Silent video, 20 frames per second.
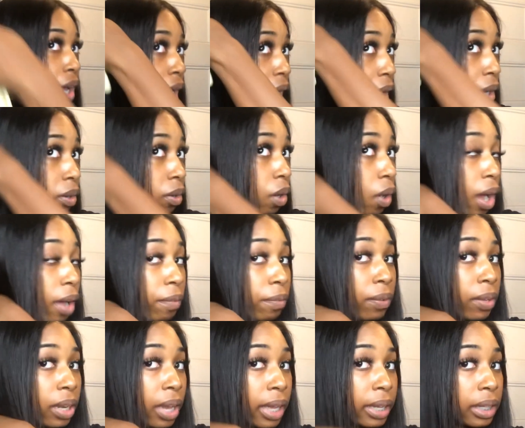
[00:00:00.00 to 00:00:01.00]
I don't know. I
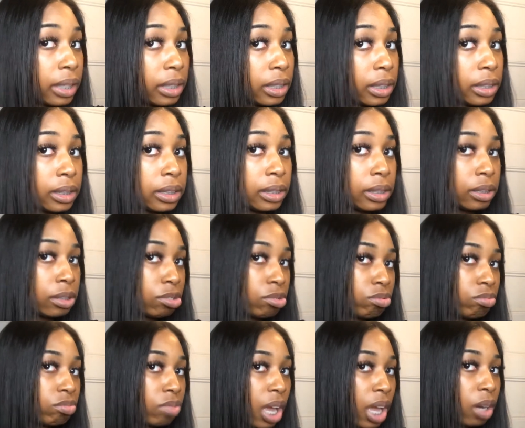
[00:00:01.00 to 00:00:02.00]
feel like
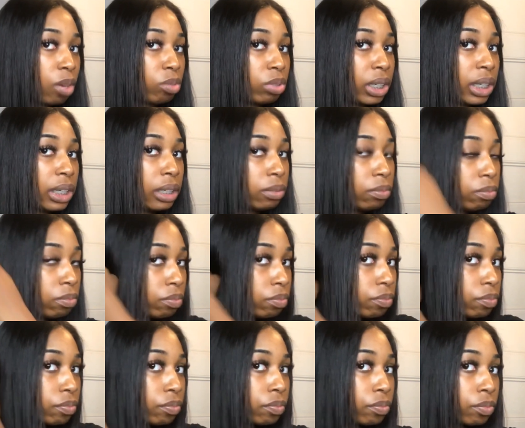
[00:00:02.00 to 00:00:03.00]
I don't need them.
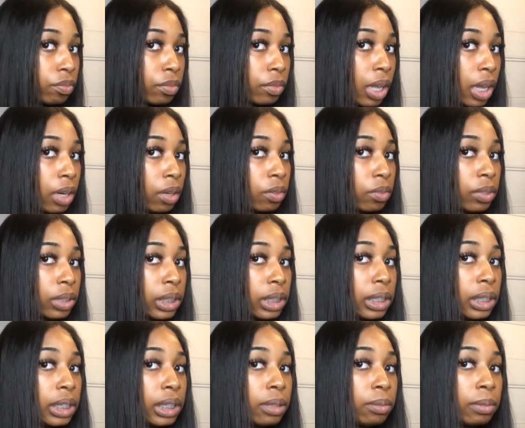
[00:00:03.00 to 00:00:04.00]
I don't
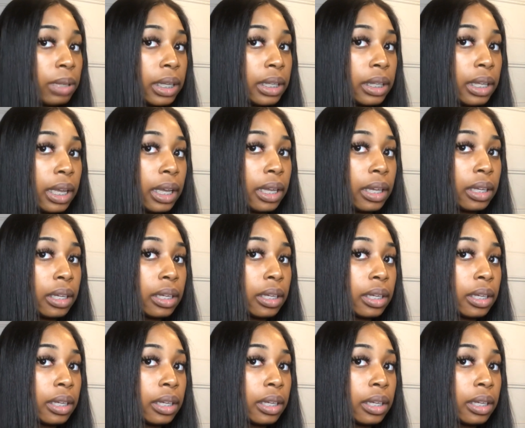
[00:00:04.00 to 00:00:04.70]
really need them like that.